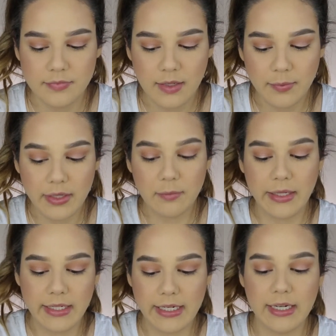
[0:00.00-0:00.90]
I'm gonna
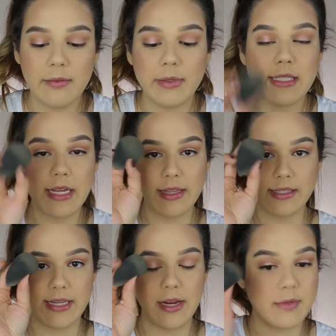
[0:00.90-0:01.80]
blend it in. I'm gonna take the
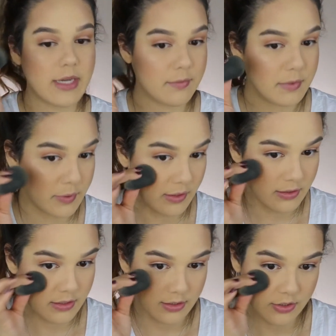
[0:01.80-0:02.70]
same damp
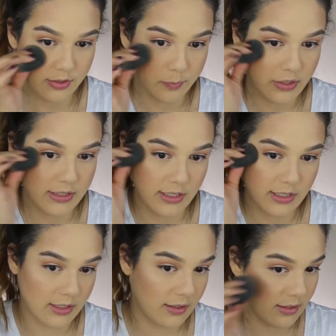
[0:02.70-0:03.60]
sponge and just press it
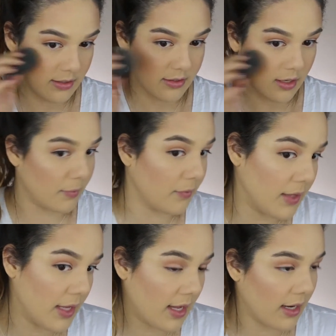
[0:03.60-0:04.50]
in on top of
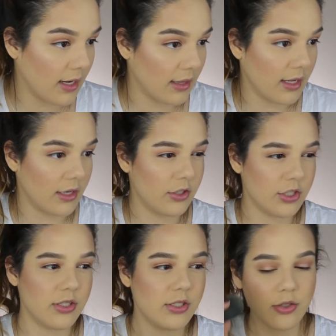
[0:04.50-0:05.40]
that highlighter
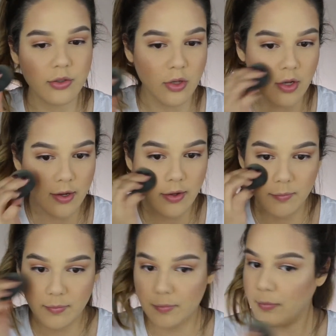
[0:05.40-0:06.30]
just to
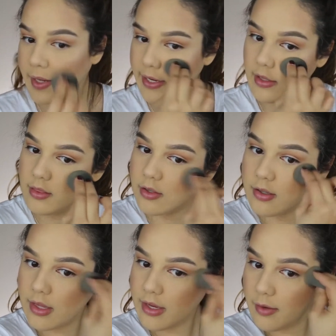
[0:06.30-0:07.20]
make it
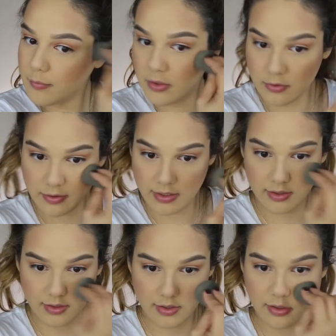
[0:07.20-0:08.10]
look like I'm
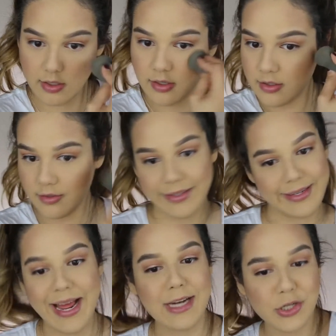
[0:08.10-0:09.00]
glowing,
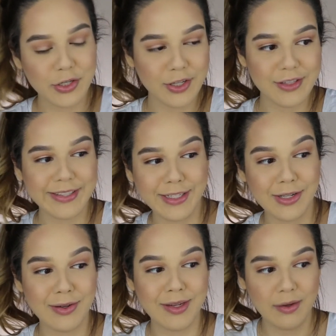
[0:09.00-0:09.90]
naturally
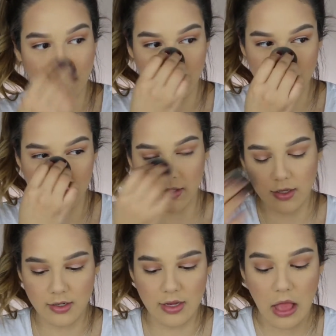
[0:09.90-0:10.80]
glowing, but I'm really
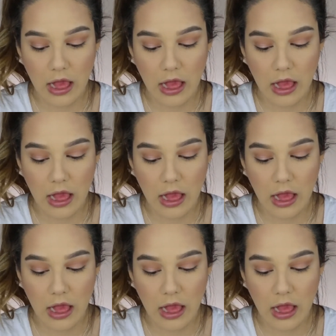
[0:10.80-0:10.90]
not.